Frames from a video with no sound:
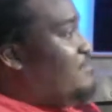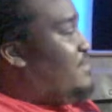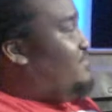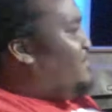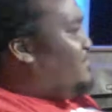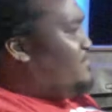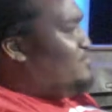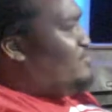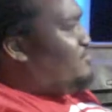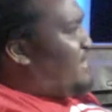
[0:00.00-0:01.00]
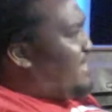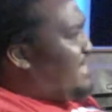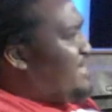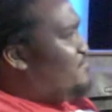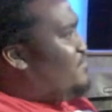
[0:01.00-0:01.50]
My father's more
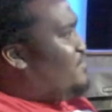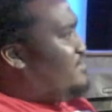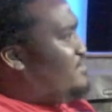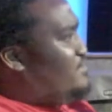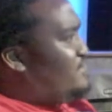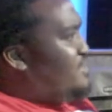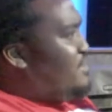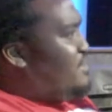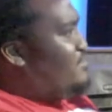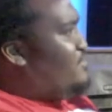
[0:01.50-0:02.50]
reggae, more dub,